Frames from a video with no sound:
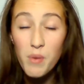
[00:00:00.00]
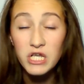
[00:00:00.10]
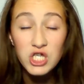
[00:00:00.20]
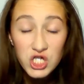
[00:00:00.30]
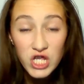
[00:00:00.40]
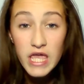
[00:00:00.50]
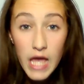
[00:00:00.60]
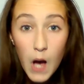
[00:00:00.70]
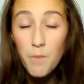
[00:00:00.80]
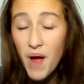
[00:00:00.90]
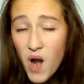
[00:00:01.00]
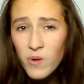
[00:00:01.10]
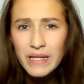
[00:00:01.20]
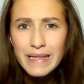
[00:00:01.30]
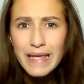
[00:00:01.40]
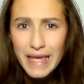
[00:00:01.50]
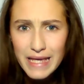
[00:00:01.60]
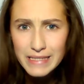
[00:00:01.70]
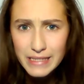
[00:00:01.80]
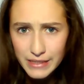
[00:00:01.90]
but she apparently
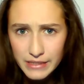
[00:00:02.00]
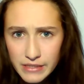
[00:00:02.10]
isn't.